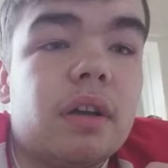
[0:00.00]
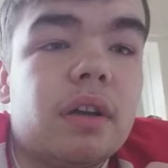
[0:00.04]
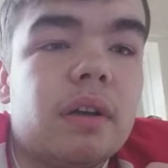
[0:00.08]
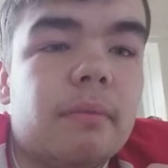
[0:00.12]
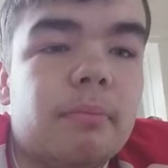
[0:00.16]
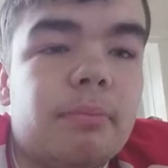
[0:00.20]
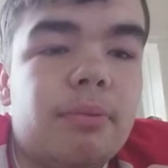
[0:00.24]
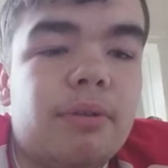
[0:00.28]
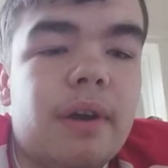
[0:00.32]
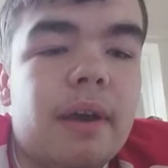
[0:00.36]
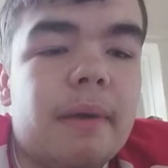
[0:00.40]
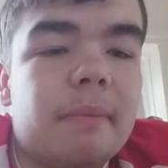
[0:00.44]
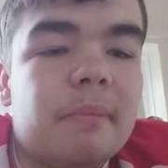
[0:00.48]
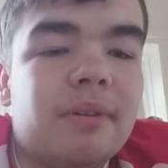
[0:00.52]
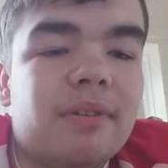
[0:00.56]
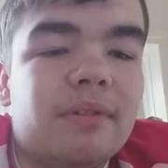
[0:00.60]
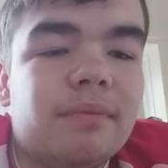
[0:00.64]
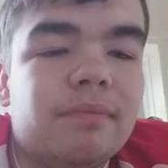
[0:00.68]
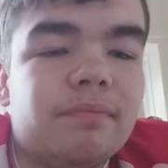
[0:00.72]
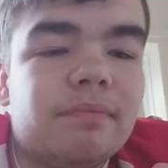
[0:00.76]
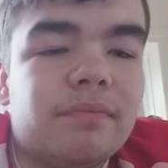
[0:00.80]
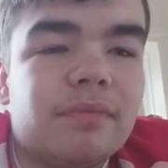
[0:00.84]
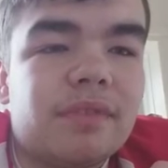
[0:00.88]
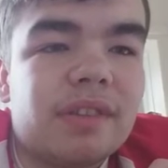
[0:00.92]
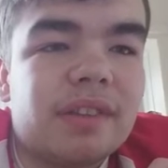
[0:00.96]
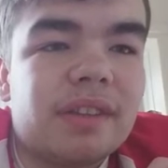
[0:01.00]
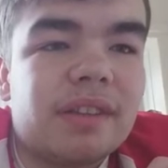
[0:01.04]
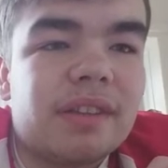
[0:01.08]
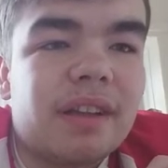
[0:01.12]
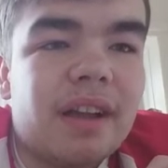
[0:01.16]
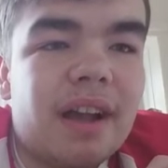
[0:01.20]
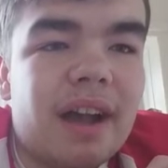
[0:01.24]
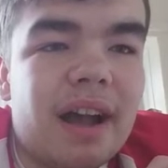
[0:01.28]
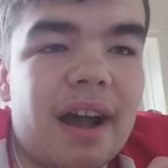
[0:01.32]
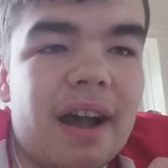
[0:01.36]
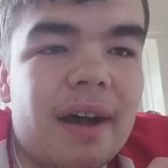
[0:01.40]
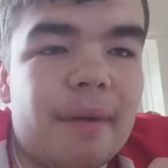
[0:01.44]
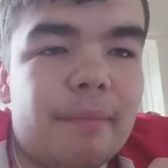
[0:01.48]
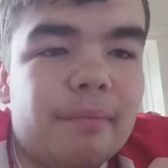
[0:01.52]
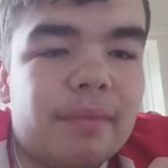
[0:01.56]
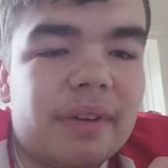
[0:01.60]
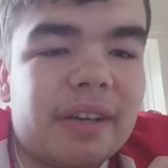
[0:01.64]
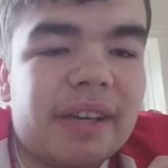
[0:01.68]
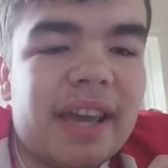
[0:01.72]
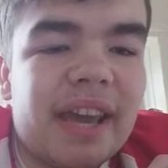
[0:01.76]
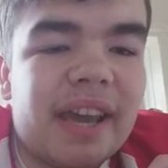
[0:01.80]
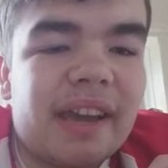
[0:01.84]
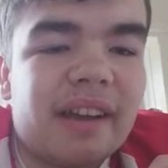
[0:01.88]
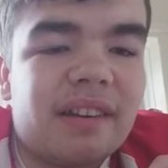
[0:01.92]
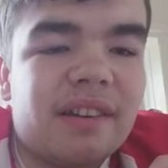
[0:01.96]
pretty much
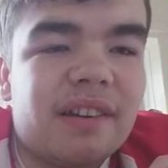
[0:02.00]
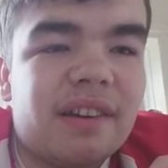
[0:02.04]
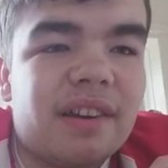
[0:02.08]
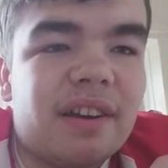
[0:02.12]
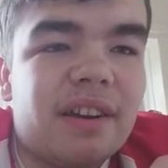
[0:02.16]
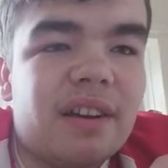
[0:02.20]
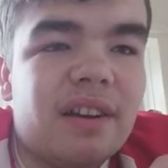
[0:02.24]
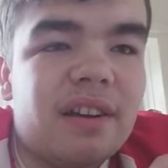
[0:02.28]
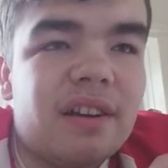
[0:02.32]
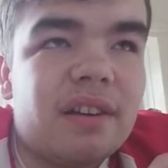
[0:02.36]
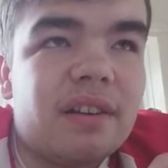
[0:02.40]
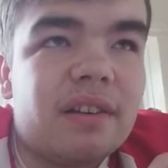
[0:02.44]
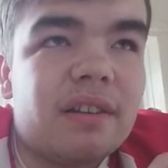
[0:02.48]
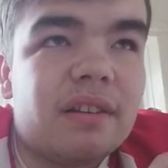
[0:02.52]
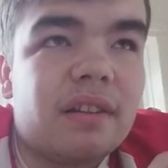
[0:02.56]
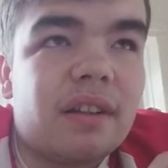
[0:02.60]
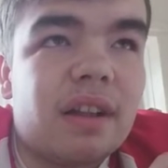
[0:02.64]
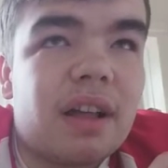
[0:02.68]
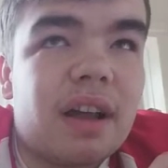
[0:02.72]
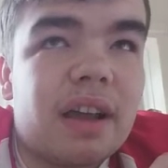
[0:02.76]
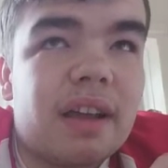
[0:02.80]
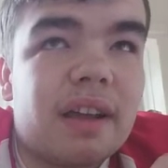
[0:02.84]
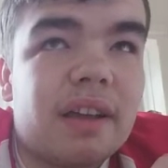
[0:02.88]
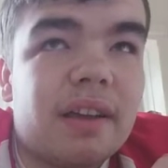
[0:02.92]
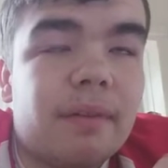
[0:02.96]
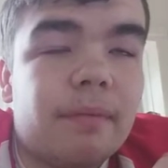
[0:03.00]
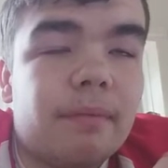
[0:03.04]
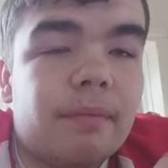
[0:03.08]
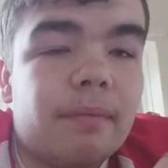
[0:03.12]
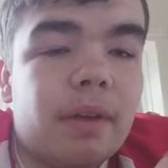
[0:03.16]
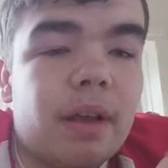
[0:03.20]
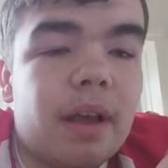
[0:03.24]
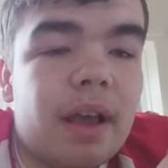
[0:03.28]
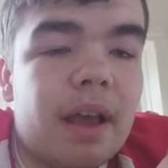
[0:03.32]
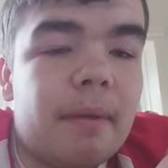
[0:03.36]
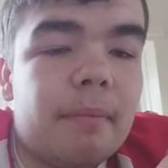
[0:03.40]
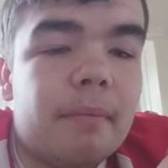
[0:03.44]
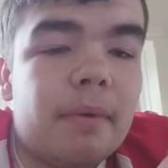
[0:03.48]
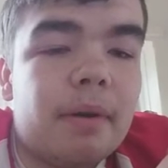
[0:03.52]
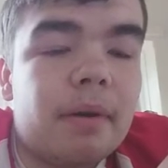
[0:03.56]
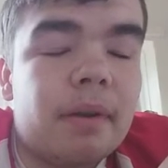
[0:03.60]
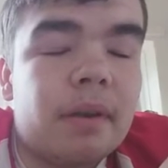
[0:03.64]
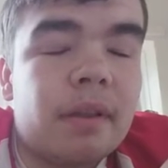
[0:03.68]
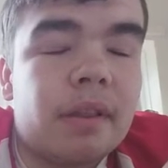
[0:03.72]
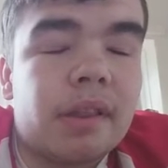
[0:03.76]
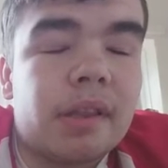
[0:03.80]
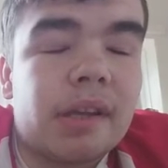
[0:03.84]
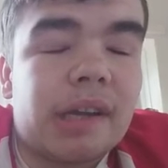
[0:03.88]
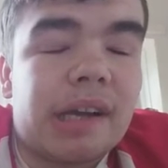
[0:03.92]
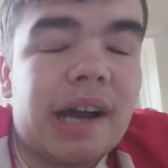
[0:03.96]
kicked it, and
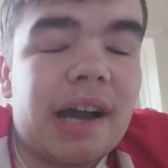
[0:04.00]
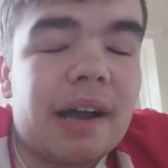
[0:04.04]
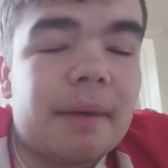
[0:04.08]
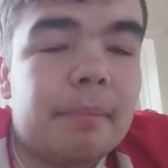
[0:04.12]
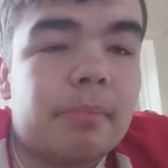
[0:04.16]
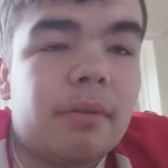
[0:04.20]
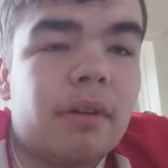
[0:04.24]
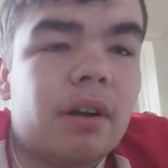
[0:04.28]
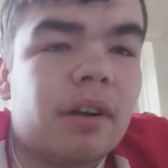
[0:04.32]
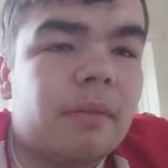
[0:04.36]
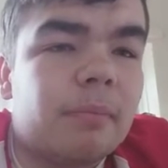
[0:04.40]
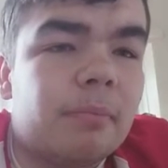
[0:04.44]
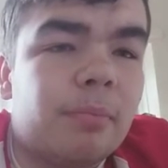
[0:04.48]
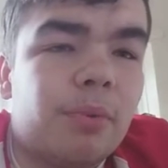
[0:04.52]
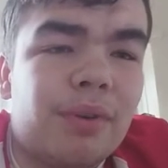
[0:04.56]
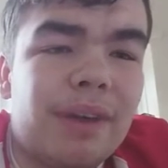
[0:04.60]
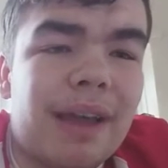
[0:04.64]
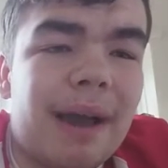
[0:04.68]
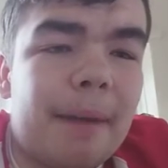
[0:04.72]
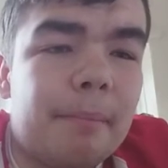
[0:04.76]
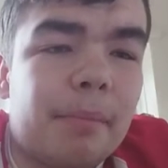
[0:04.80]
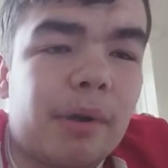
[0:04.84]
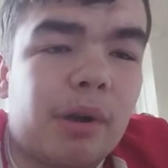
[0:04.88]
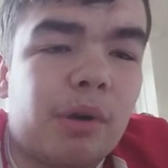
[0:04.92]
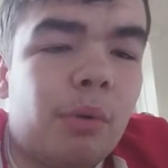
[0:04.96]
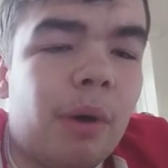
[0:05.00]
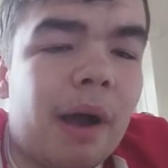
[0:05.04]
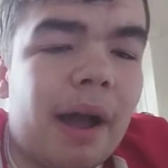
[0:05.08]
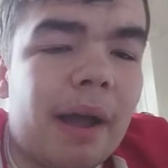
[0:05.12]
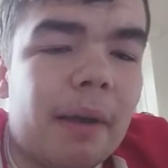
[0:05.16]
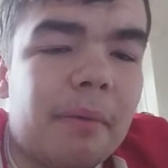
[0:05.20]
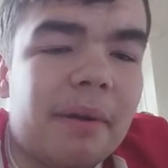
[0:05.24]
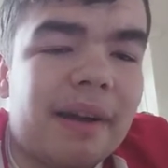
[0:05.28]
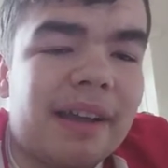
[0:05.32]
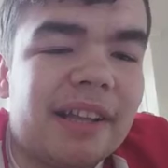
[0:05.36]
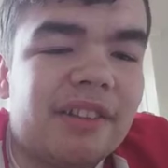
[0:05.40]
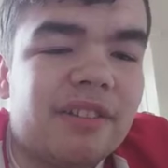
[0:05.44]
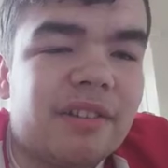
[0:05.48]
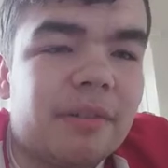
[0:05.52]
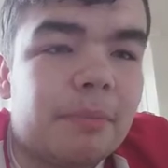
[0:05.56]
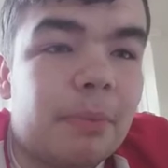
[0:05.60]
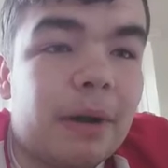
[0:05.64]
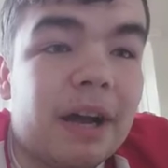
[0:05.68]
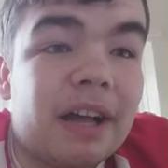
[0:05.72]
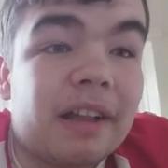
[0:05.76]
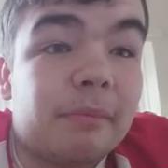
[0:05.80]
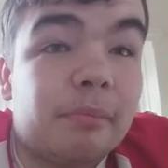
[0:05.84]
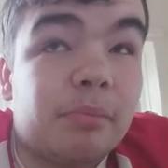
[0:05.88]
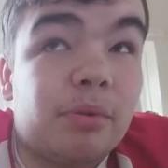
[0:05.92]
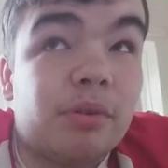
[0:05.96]
the guy blocked him, but he had Maguire where he should have
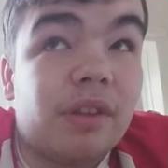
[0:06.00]
passed.